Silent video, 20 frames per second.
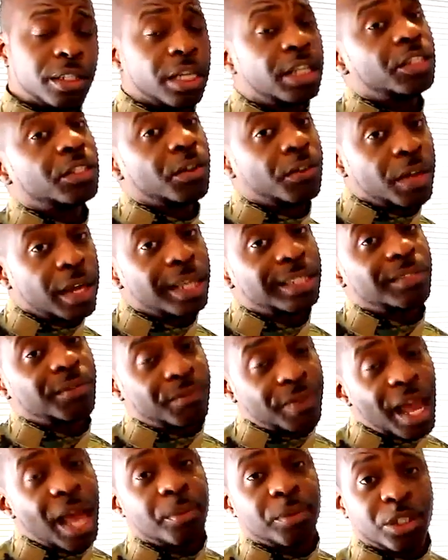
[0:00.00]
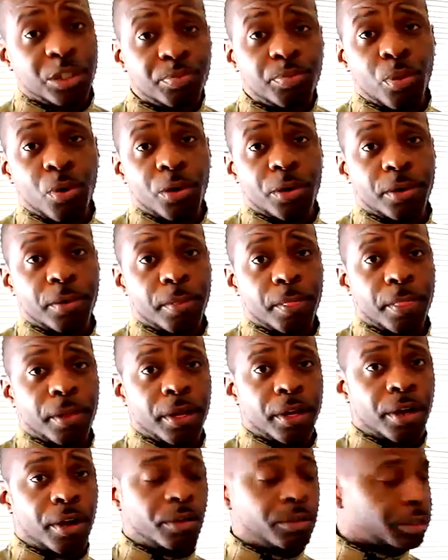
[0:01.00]
It's a family sport,
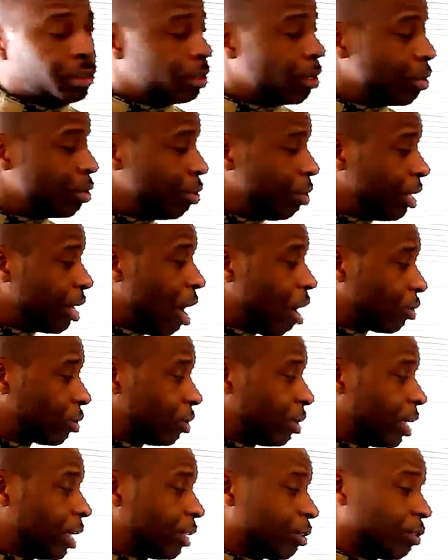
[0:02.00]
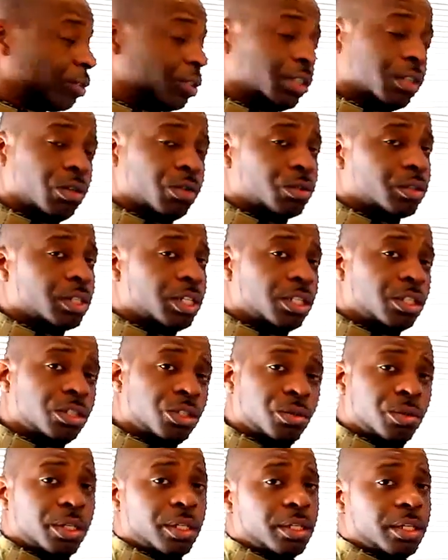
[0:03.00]
you know. So you can also get your children
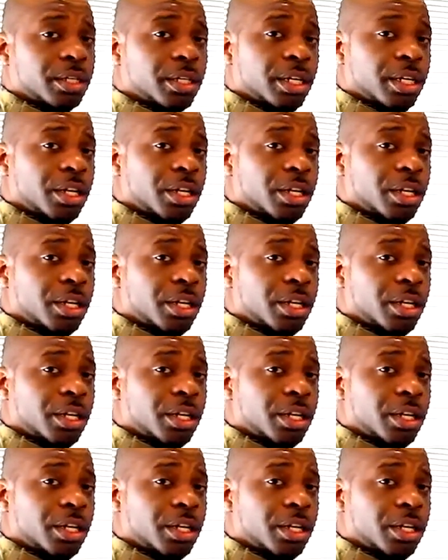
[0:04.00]
into it.